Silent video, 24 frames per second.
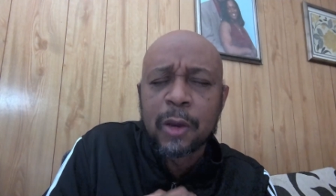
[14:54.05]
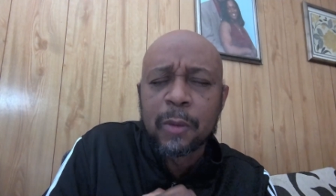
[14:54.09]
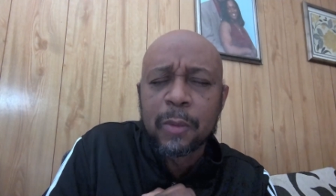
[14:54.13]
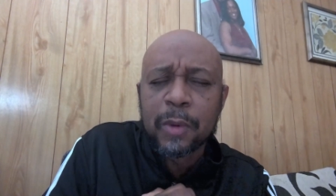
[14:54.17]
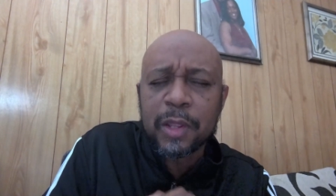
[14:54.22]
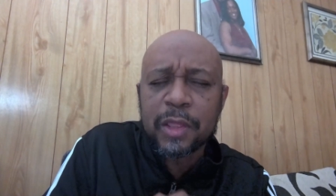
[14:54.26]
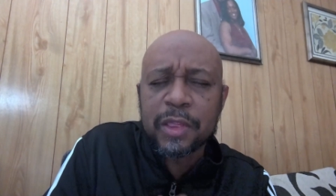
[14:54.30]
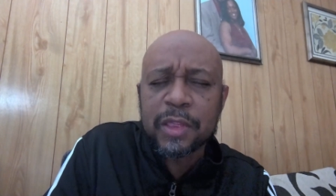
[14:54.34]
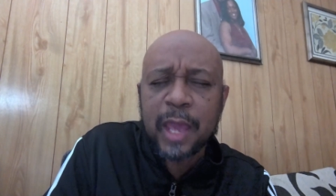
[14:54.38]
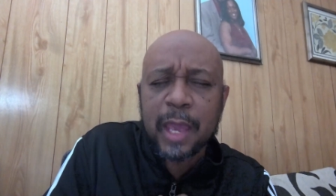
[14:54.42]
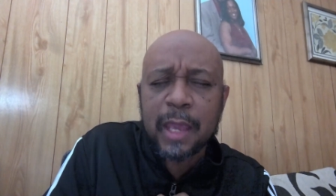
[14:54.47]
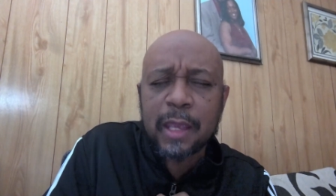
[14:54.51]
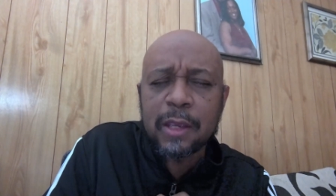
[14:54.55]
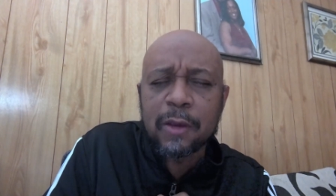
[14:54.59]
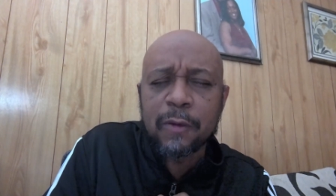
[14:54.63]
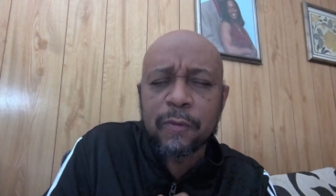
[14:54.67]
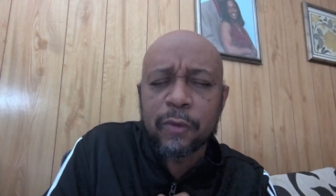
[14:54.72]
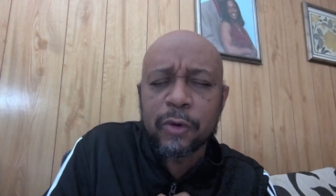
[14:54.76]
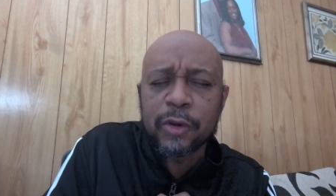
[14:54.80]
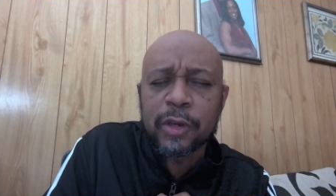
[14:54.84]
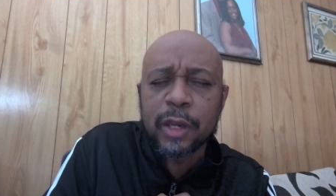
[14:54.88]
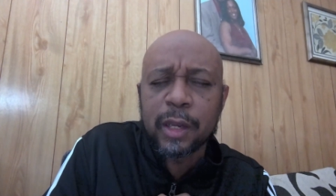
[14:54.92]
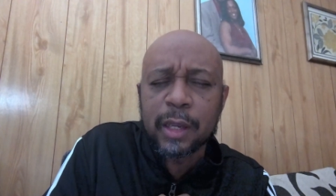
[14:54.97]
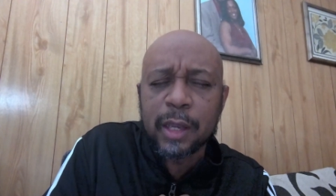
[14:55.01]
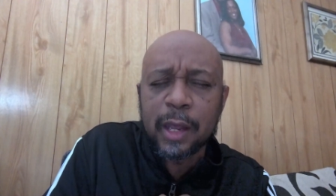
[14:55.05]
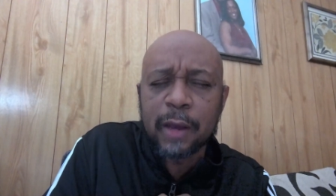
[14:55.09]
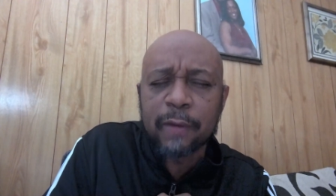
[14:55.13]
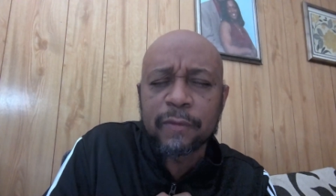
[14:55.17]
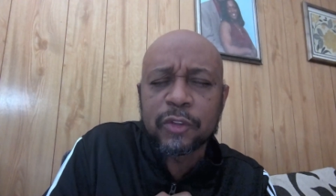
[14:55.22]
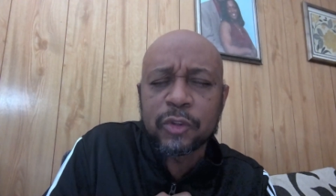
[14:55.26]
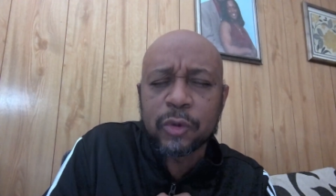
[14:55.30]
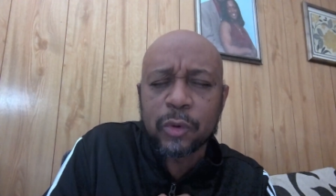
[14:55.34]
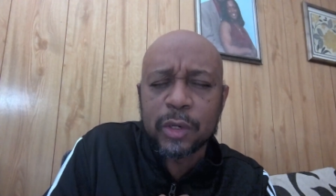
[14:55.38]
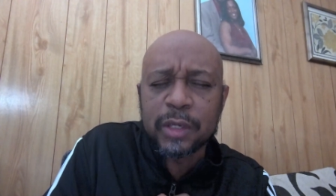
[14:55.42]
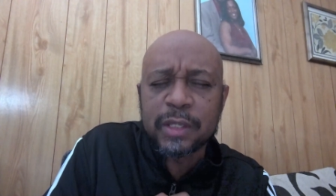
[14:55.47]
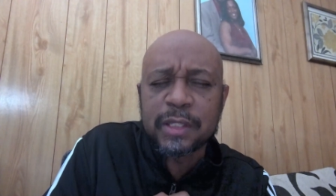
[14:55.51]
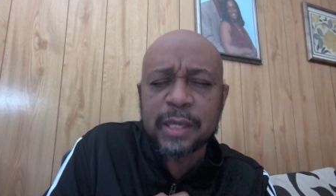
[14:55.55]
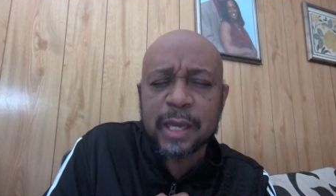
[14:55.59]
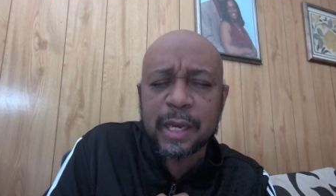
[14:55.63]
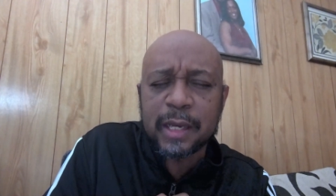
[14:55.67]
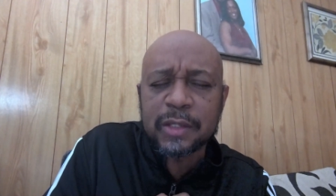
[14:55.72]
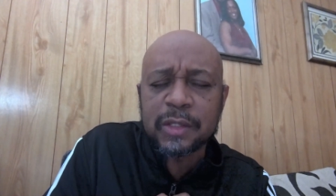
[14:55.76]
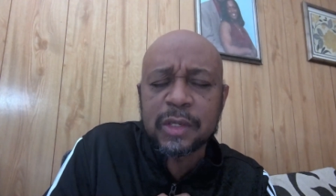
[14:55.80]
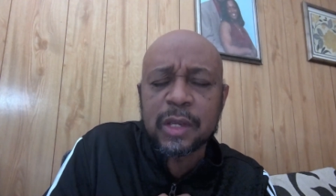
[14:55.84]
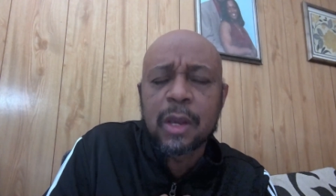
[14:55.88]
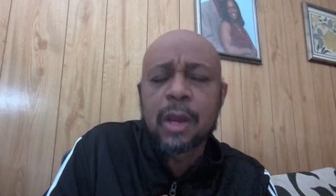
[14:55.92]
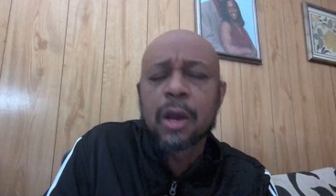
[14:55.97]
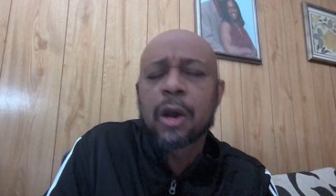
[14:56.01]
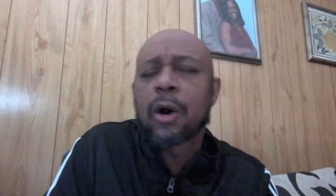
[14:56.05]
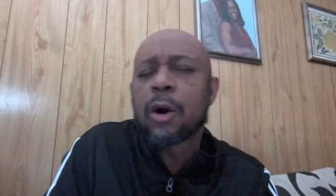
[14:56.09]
We thank you for your love towards us.